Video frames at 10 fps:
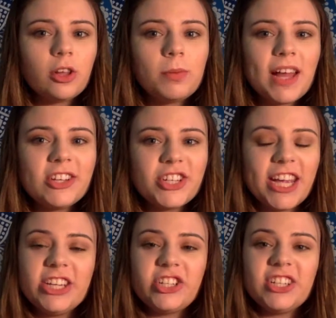global
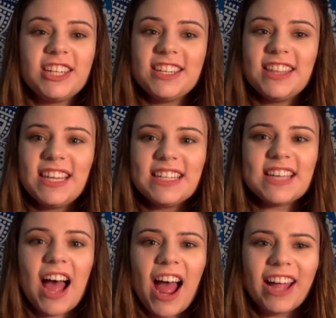education into the
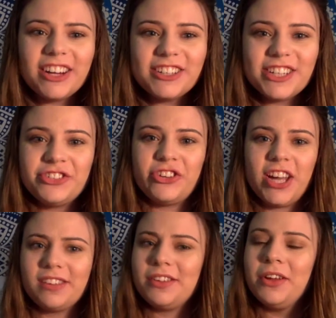entire
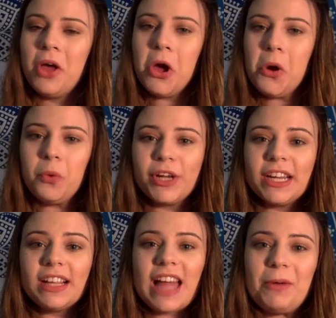district. Working
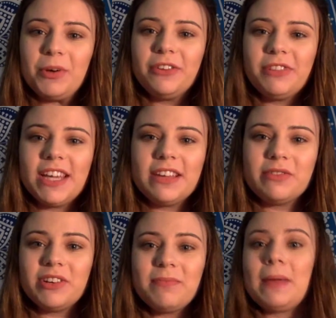collaboratively is
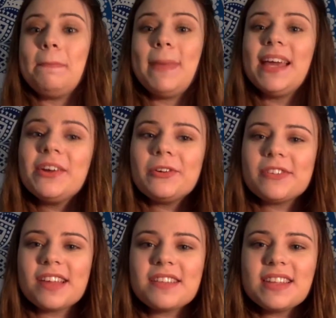one of my main
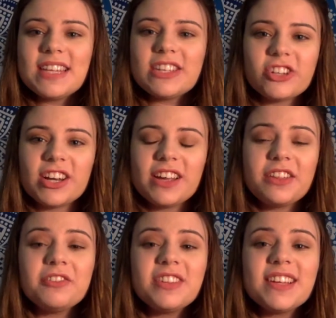goals as a teacher,
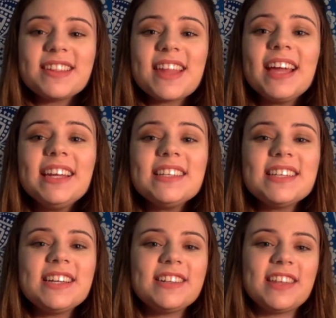so it's exciting to
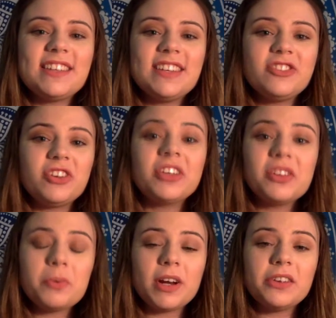hear that district
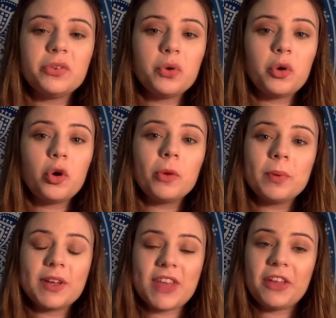is wanting to
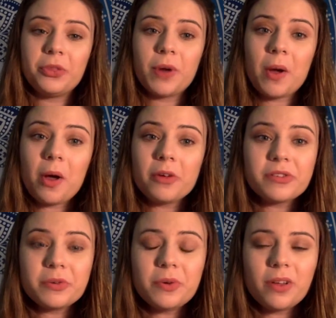incorporate that throughout all
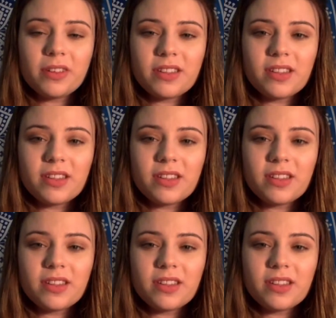schools.